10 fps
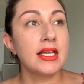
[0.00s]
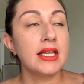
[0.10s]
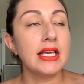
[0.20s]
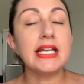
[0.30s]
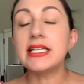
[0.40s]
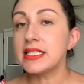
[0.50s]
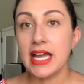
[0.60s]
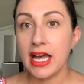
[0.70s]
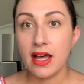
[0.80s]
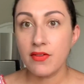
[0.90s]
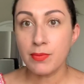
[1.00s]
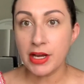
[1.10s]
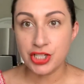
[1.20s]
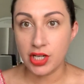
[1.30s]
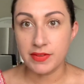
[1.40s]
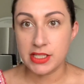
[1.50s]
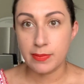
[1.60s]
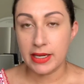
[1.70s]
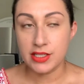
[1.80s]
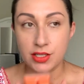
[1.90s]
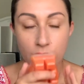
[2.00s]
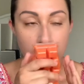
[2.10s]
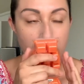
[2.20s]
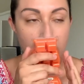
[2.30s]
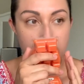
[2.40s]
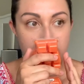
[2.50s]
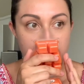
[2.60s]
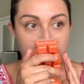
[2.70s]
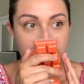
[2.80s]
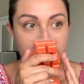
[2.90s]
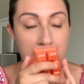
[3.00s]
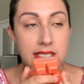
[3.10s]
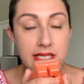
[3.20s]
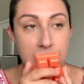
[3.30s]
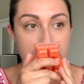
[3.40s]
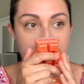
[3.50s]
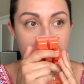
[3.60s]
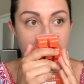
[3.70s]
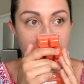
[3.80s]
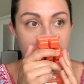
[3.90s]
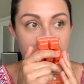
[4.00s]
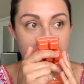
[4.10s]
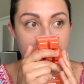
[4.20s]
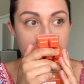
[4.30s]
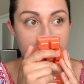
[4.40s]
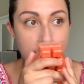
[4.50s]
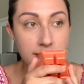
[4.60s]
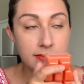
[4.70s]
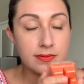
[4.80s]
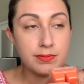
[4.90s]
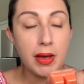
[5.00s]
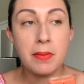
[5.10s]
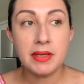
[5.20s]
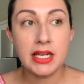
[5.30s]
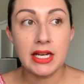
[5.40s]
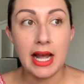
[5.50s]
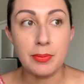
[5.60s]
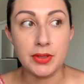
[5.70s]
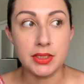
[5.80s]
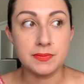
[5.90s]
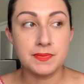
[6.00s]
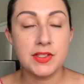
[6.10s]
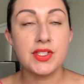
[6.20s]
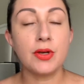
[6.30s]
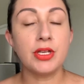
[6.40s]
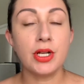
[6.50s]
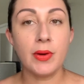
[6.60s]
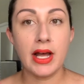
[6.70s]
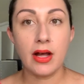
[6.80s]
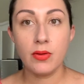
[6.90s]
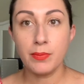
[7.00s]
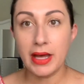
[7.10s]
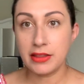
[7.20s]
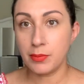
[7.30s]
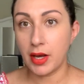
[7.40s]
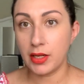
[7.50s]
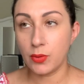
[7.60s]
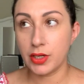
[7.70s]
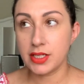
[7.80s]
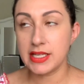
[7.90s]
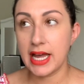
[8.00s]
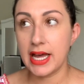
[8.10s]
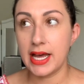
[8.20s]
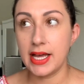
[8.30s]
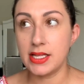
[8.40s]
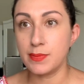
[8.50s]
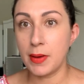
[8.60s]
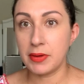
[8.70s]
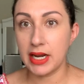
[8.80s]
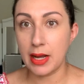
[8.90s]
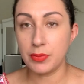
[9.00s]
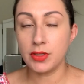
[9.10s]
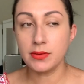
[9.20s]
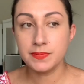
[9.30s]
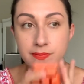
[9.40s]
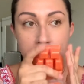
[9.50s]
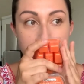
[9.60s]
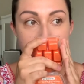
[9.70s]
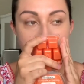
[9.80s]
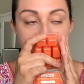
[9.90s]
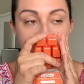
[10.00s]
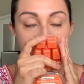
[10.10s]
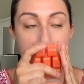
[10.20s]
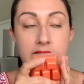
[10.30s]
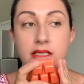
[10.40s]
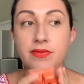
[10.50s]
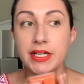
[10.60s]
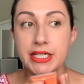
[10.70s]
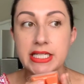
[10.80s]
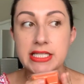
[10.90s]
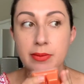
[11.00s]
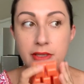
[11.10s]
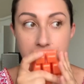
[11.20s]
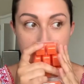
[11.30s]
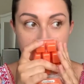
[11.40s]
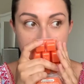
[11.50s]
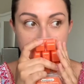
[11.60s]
it doesn't have much of a spice note at all. This is pumpkin and apple. So you know how Bath & Body Works has pumpkin apple? This is very similar,